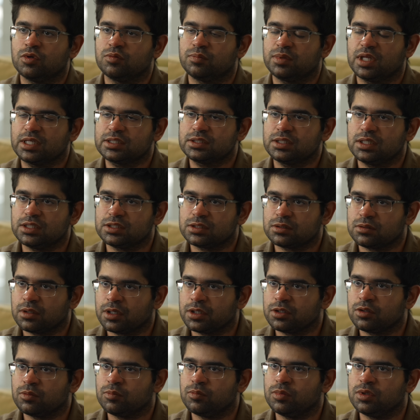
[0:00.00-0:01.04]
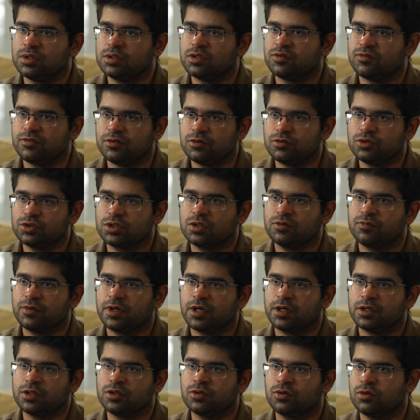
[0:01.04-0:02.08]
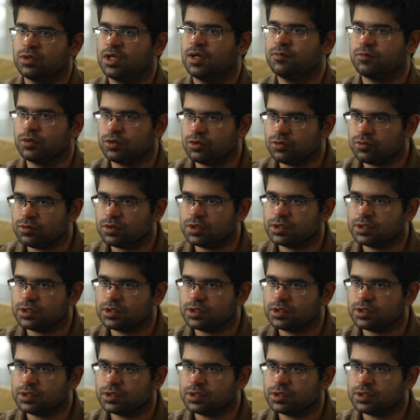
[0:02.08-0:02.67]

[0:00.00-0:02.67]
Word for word: Perplexity is trying to build a future where you don't have to do